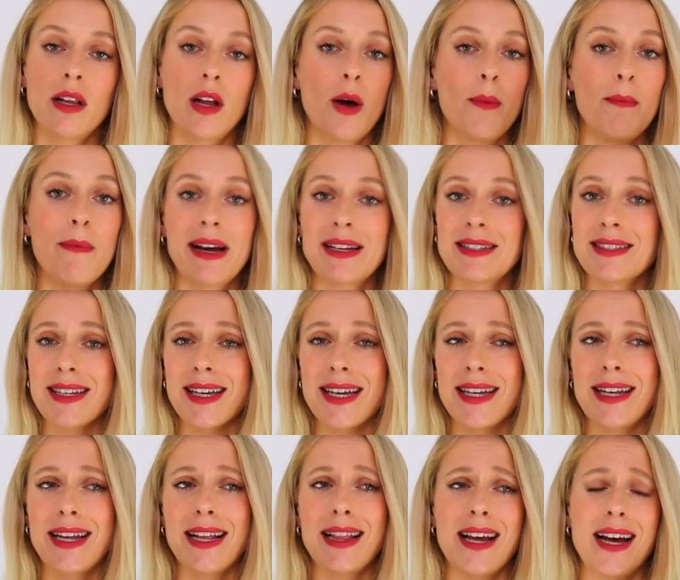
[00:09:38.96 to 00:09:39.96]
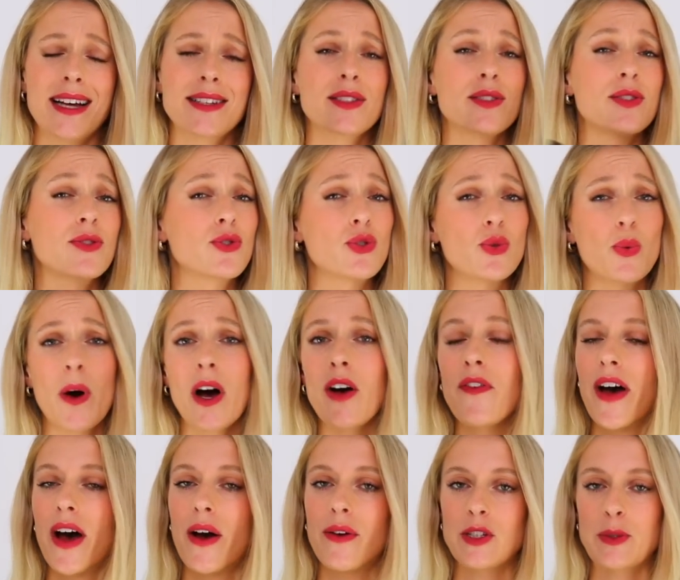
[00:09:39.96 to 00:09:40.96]
on my skin. It lasts
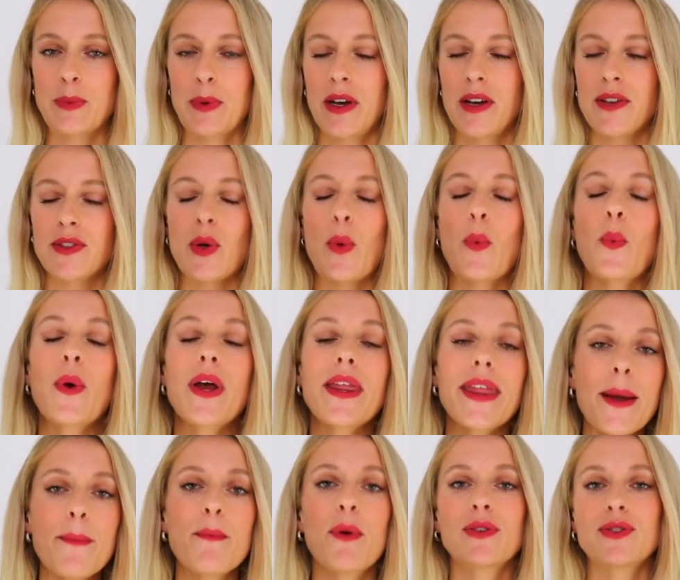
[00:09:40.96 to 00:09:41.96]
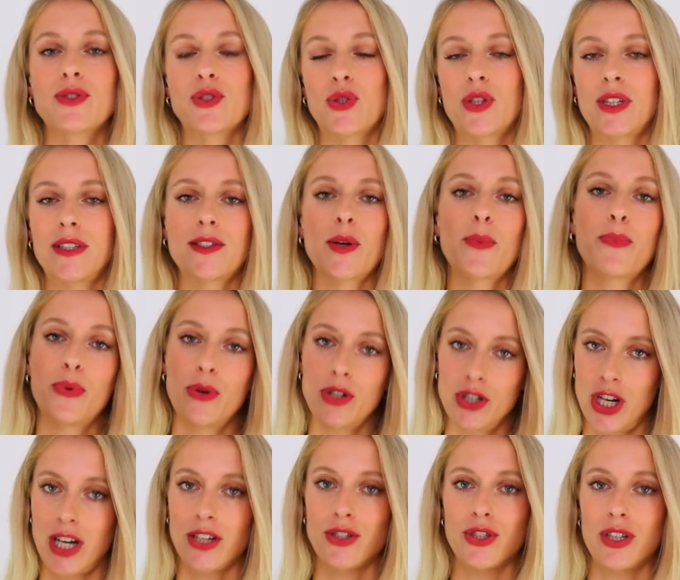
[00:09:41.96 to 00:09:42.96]
12 hours plus with a monstrous
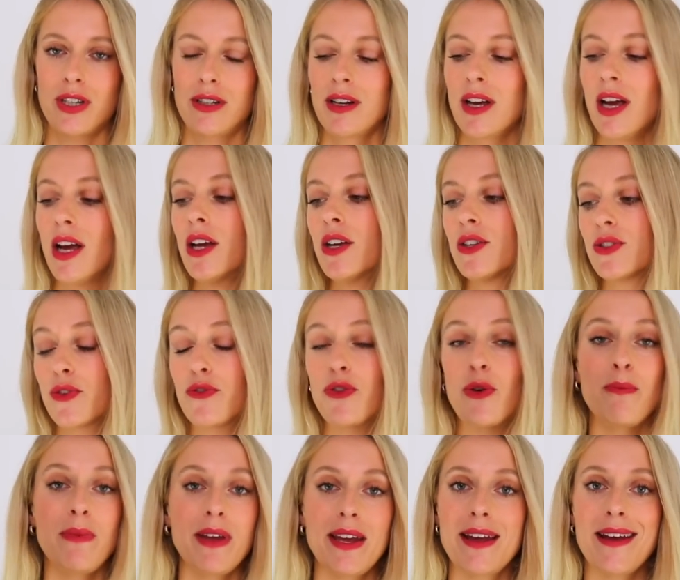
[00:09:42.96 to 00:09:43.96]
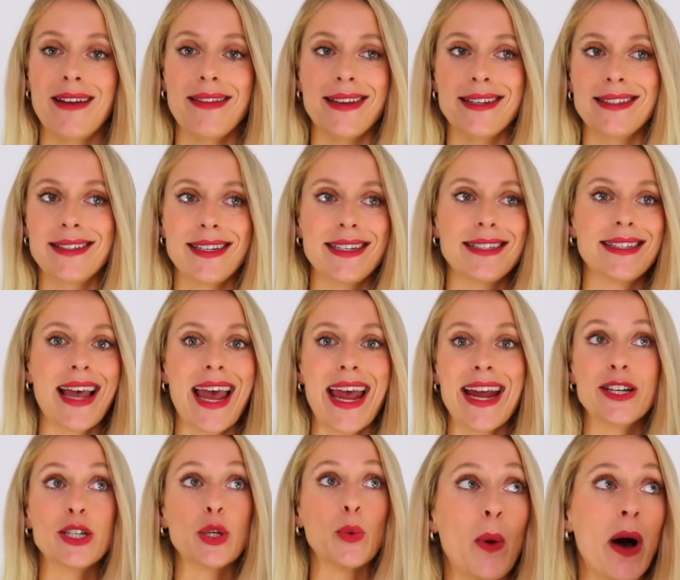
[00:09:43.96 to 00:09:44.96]
projection. So for me, this is
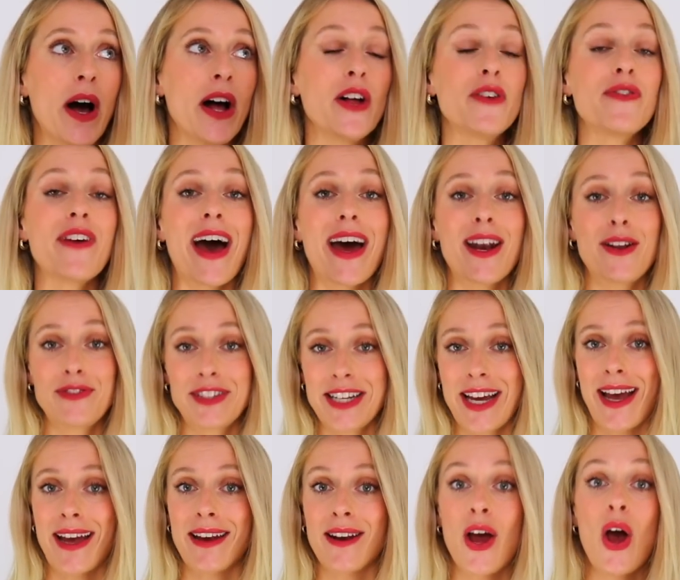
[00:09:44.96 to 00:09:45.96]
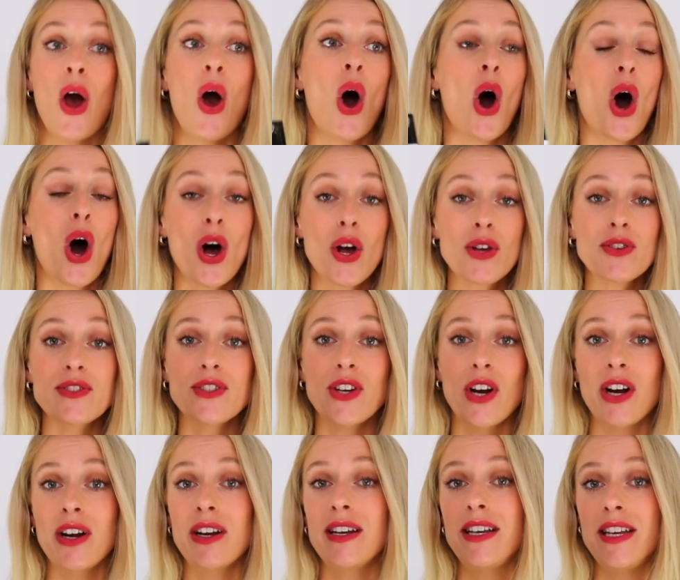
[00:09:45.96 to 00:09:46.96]
a 12 out of 10
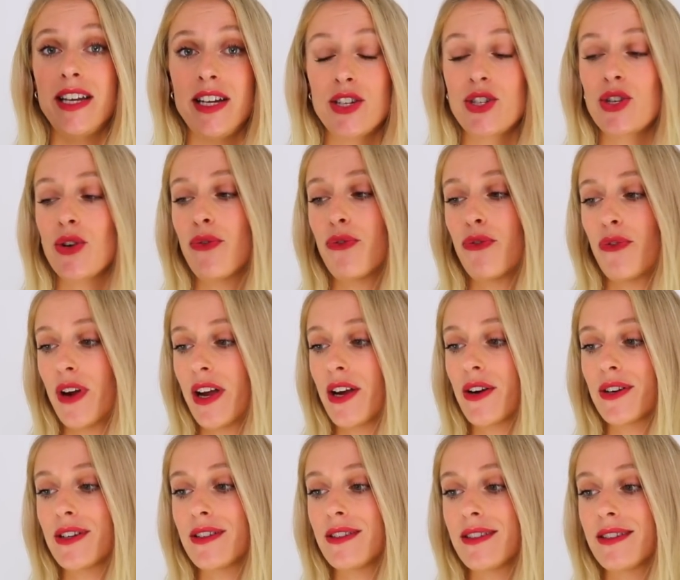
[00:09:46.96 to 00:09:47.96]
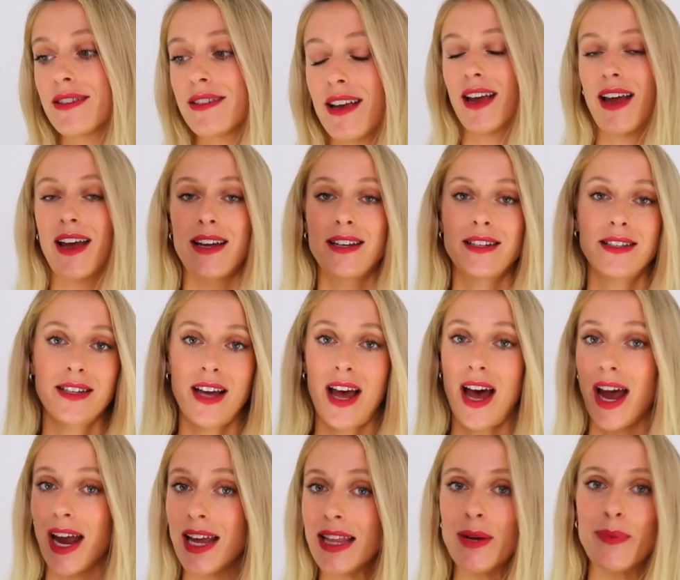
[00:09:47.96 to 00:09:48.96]
all-star niche fragrance and
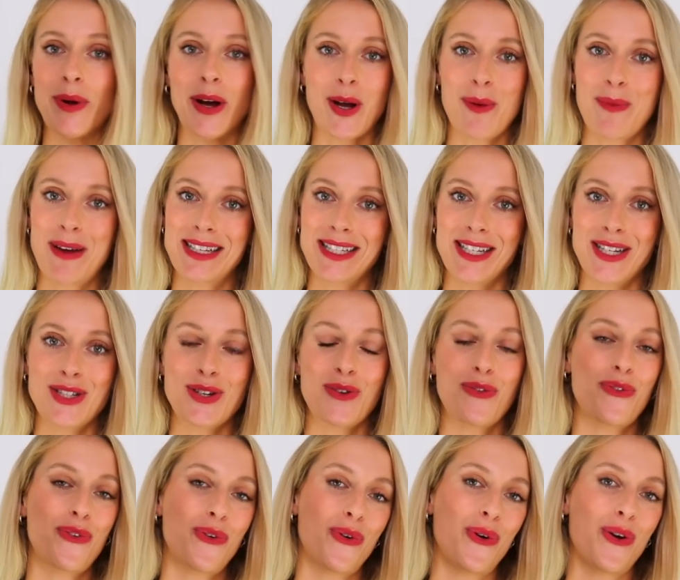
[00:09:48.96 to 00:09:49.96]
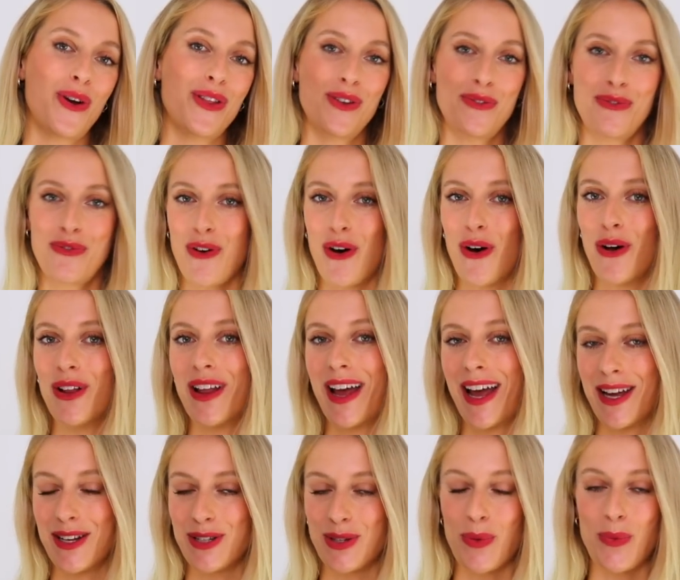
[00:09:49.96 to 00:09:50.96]
highly recommended for the fall
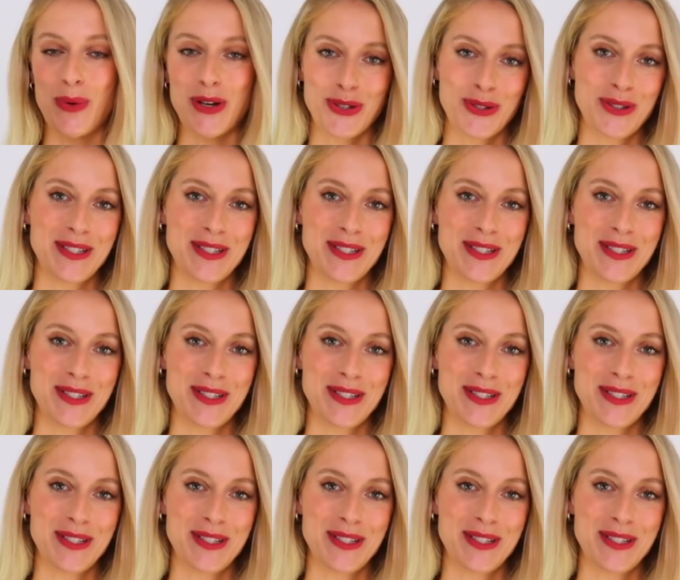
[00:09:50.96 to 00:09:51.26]
and winter